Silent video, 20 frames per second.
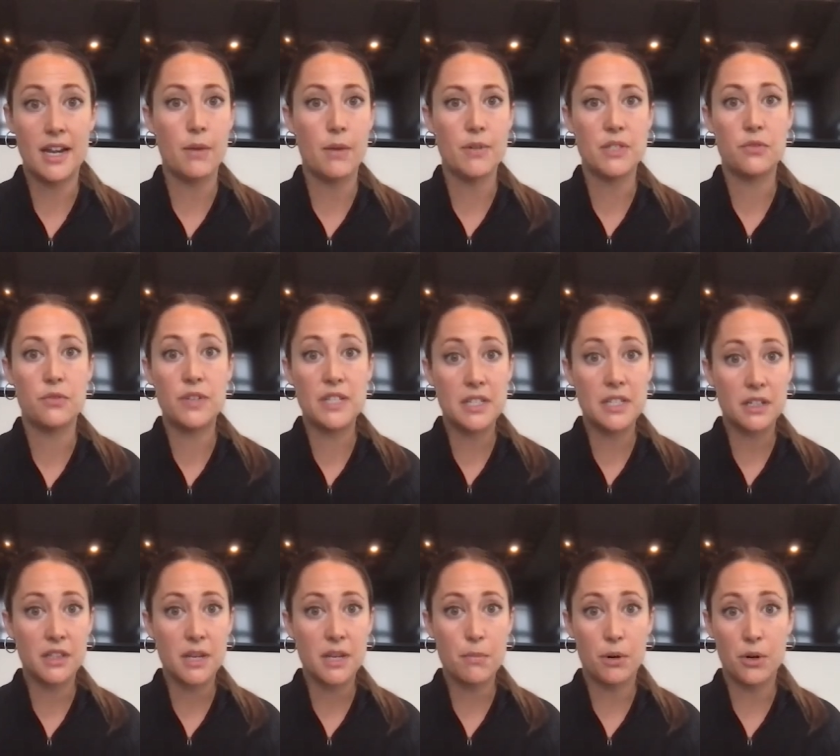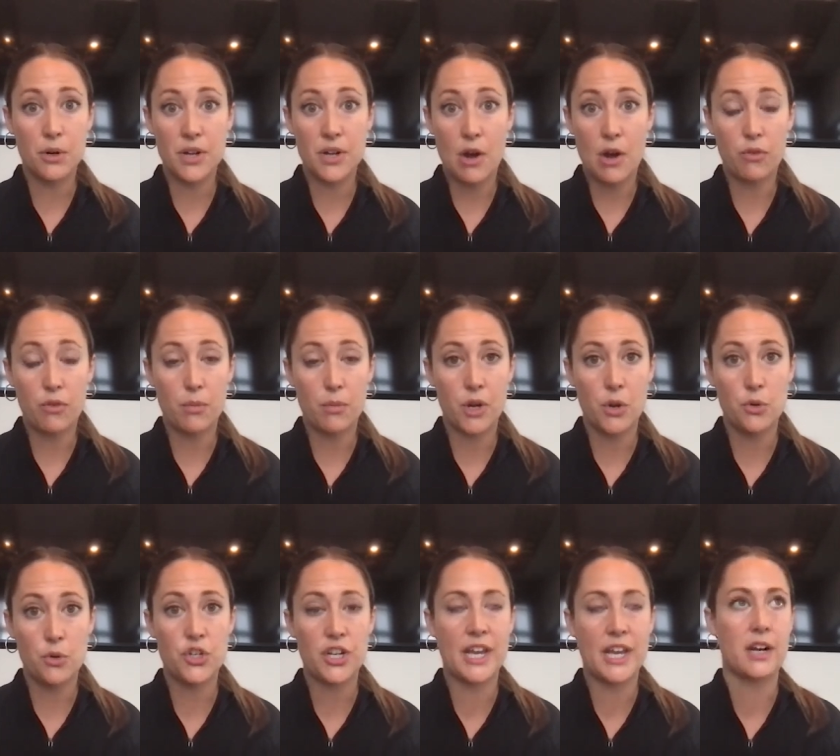I was physically burned out from
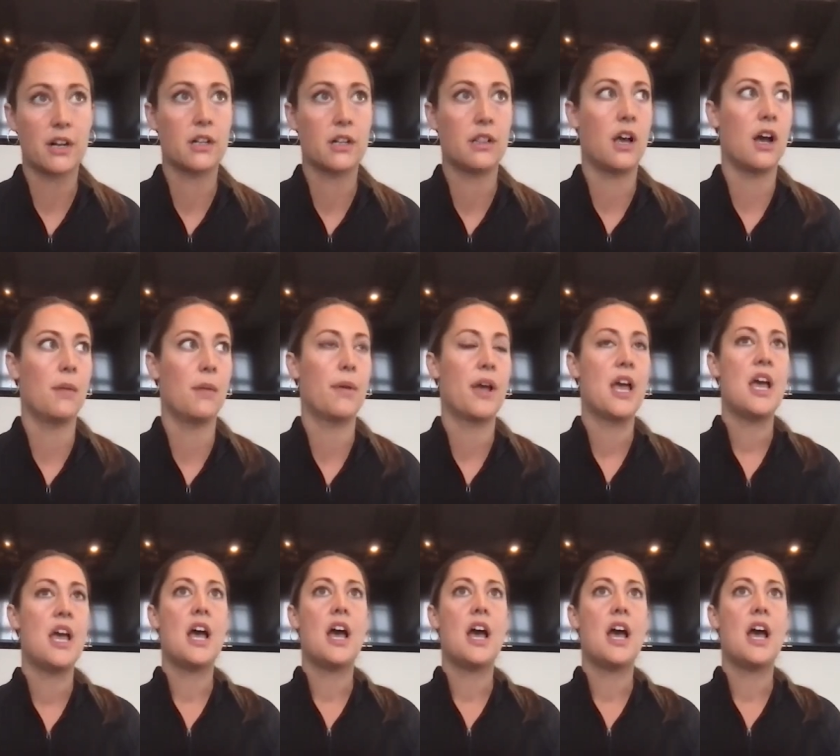coaching at a club.